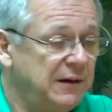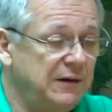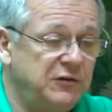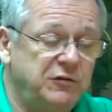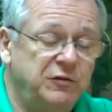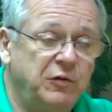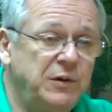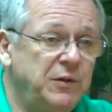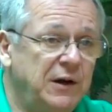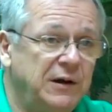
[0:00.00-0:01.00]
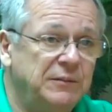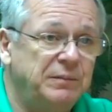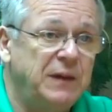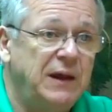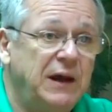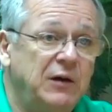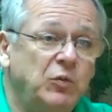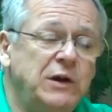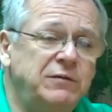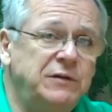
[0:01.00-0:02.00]
It's free money. And
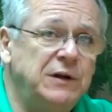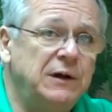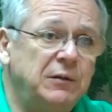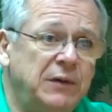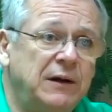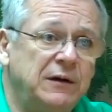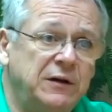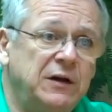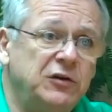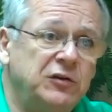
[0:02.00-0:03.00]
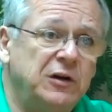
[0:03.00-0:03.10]
we've done about a dozen